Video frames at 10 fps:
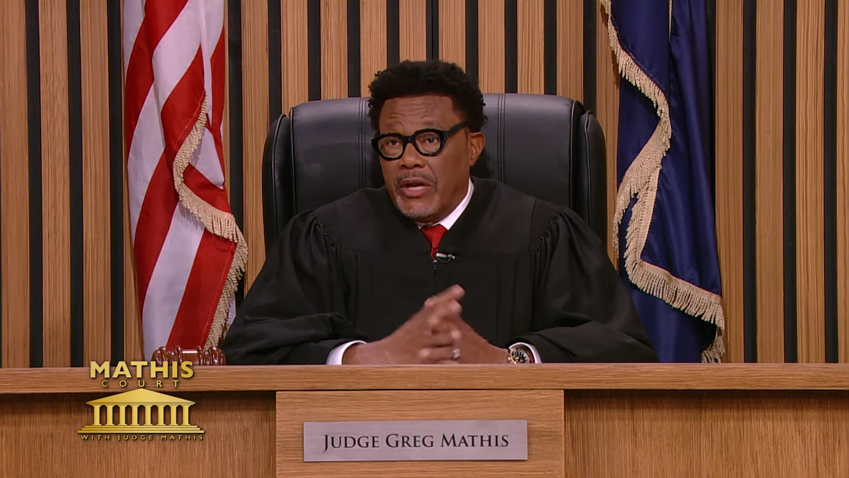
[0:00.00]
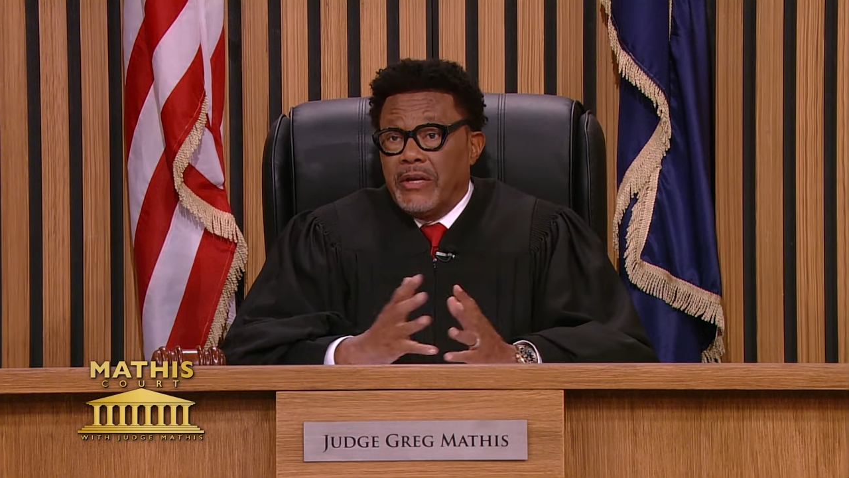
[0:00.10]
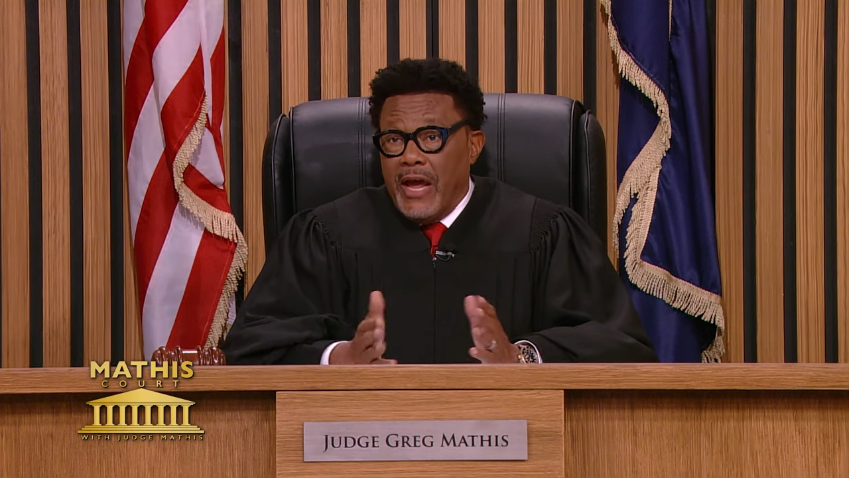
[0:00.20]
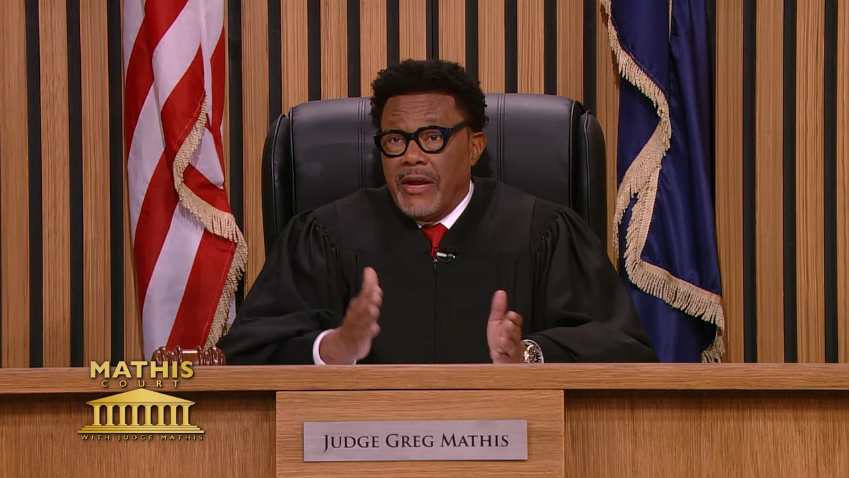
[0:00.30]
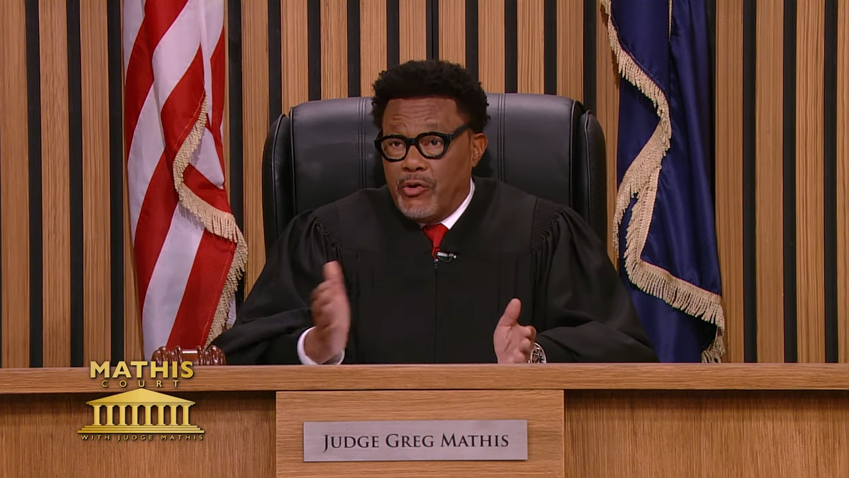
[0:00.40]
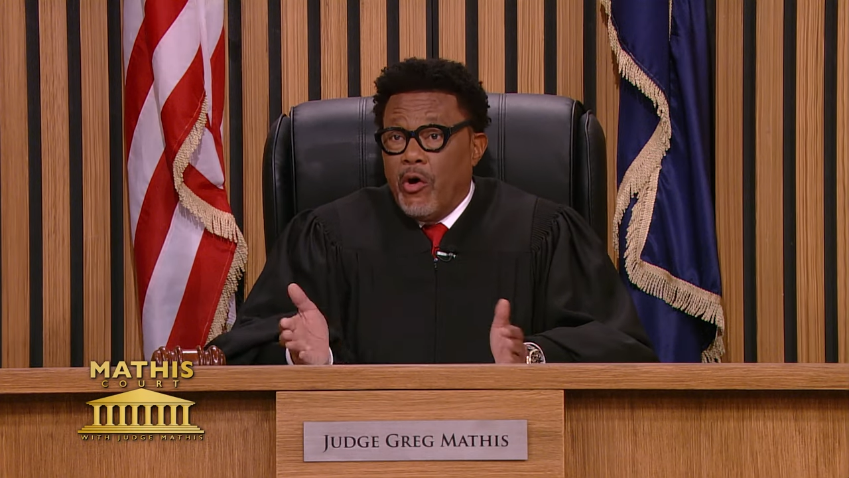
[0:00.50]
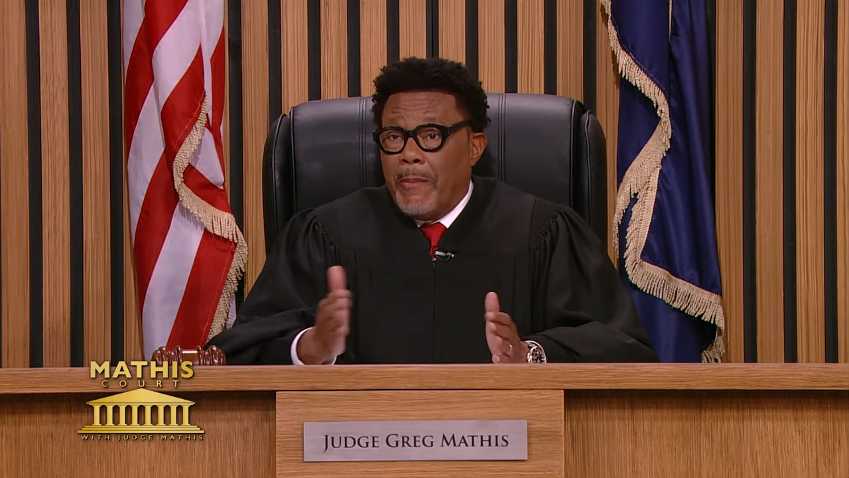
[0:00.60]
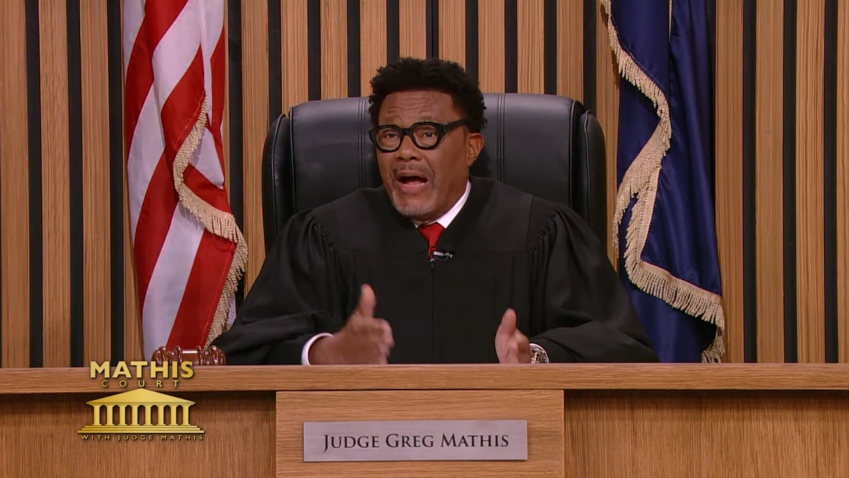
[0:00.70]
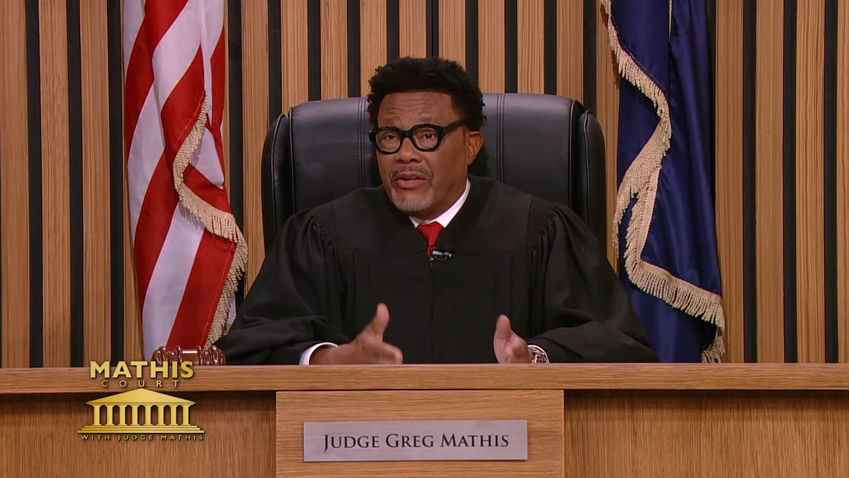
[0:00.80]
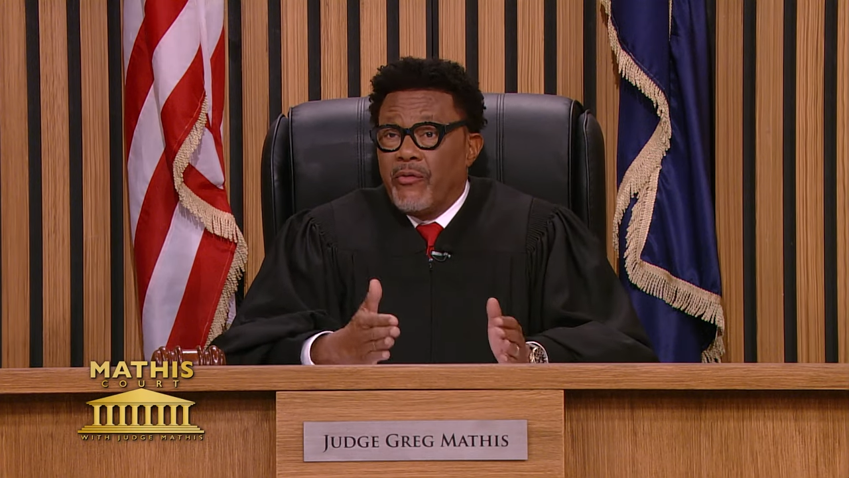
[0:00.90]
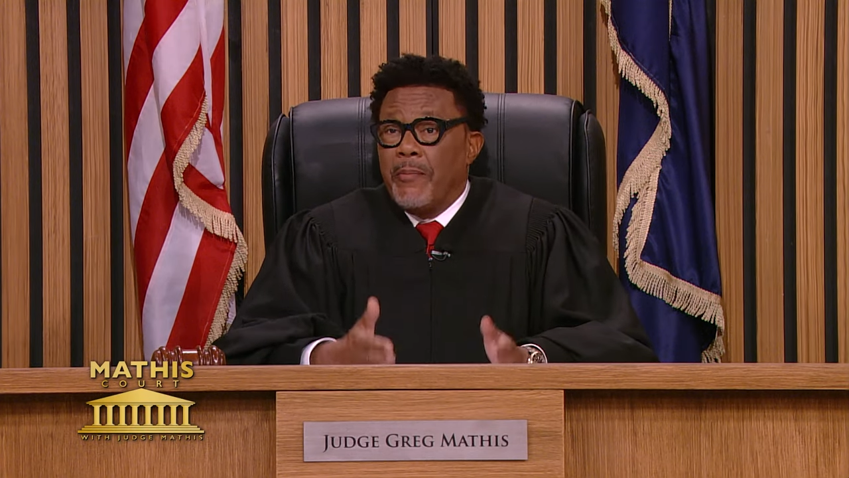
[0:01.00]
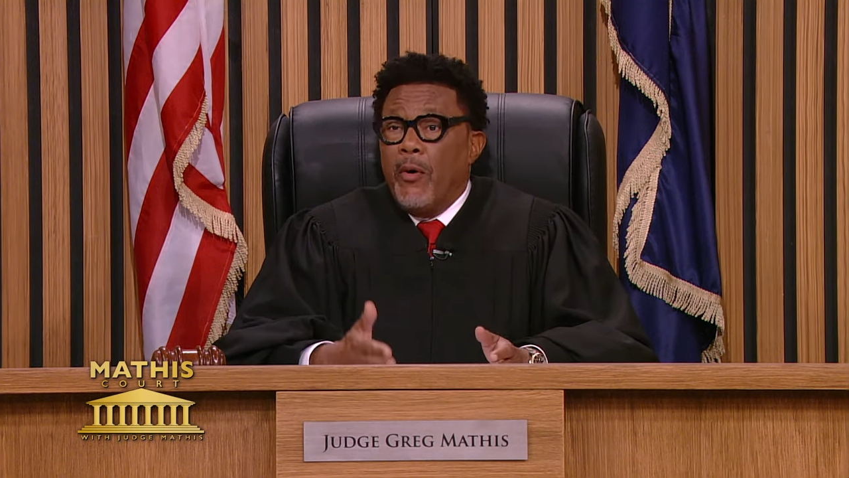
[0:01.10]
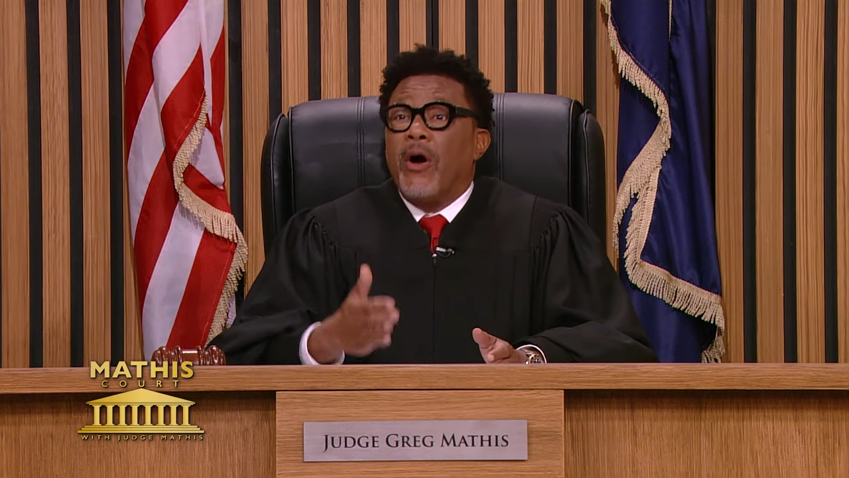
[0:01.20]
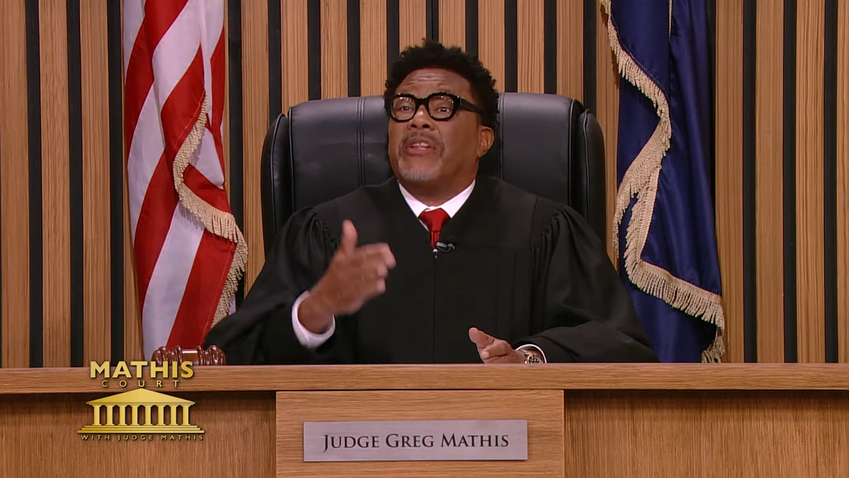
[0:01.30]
did they do about the report?